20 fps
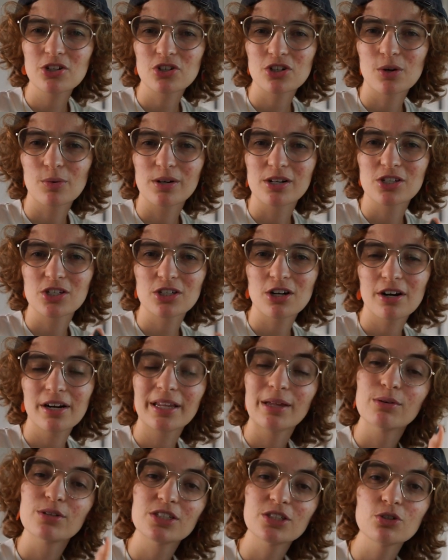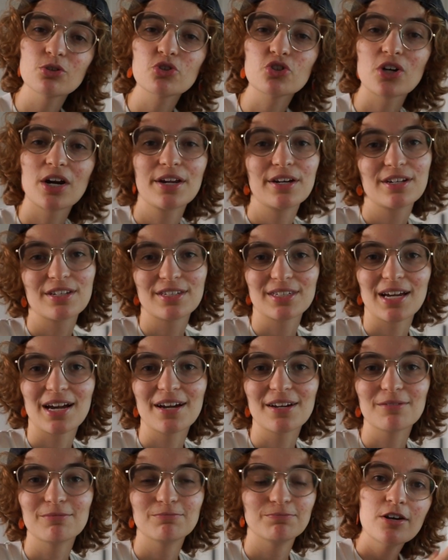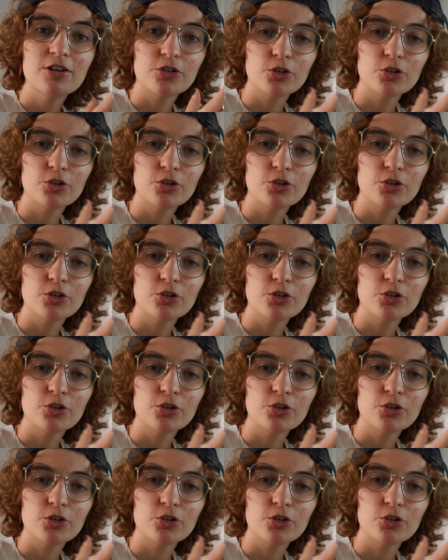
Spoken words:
sure where to start, and I was still trying to decide.